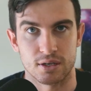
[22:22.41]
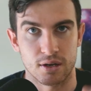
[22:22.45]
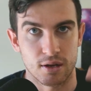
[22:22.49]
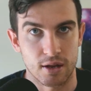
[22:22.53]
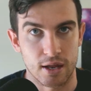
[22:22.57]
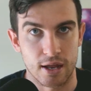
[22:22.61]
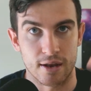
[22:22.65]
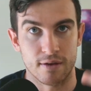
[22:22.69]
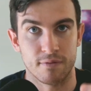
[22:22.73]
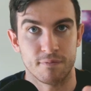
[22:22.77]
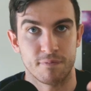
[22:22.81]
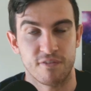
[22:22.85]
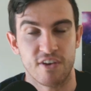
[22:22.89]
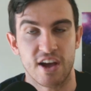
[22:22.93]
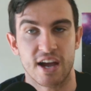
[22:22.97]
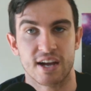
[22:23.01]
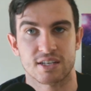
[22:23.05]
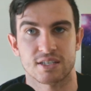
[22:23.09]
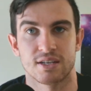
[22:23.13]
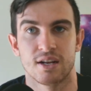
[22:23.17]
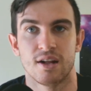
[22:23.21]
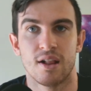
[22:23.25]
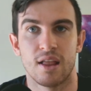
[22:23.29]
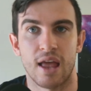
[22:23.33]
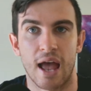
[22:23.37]
In fact,
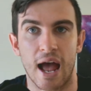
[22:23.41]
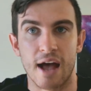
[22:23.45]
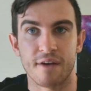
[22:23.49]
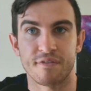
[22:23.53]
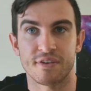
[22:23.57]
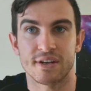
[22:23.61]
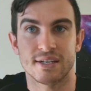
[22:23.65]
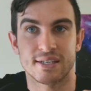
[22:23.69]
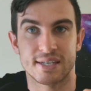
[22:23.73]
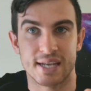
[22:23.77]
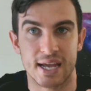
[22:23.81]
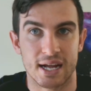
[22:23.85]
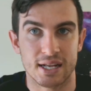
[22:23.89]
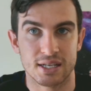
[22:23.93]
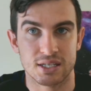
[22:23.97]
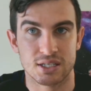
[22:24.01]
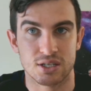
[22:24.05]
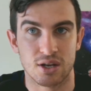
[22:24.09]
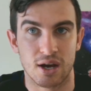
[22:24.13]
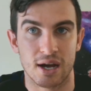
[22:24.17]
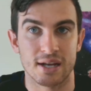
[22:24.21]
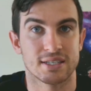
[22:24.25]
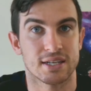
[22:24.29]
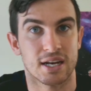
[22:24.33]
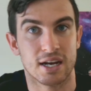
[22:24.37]
having
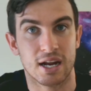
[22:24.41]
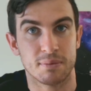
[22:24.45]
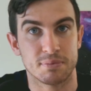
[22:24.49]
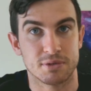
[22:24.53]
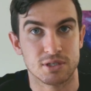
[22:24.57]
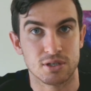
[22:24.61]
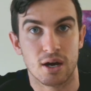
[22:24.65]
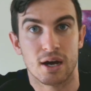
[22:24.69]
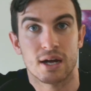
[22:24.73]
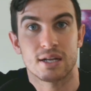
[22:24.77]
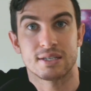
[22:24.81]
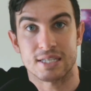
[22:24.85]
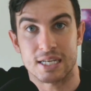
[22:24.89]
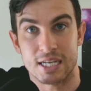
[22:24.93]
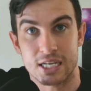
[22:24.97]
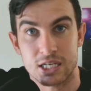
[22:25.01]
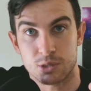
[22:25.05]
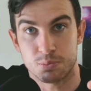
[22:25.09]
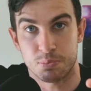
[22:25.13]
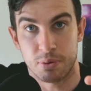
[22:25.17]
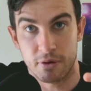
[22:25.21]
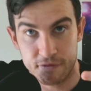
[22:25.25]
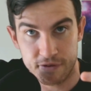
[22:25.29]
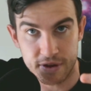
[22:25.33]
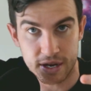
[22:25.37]
downsides and upsides is
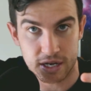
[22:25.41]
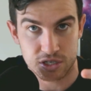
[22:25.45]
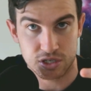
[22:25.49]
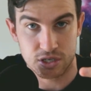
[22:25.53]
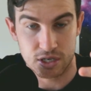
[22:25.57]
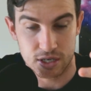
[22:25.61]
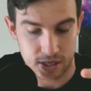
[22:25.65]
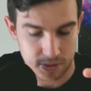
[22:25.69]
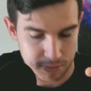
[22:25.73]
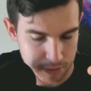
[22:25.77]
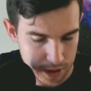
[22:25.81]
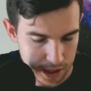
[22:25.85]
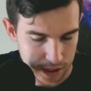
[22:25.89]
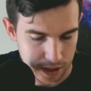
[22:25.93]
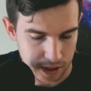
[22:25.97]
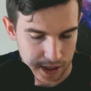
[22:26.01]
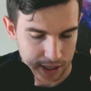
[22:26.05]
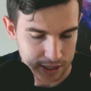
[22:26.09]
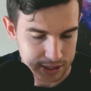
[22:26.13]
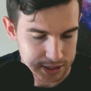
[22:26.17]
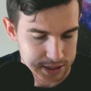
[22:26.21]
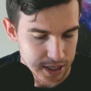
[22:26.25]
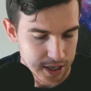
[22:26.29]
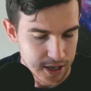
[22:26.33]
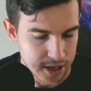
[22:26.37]
perfection in my
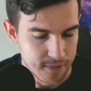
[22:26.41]
eyes.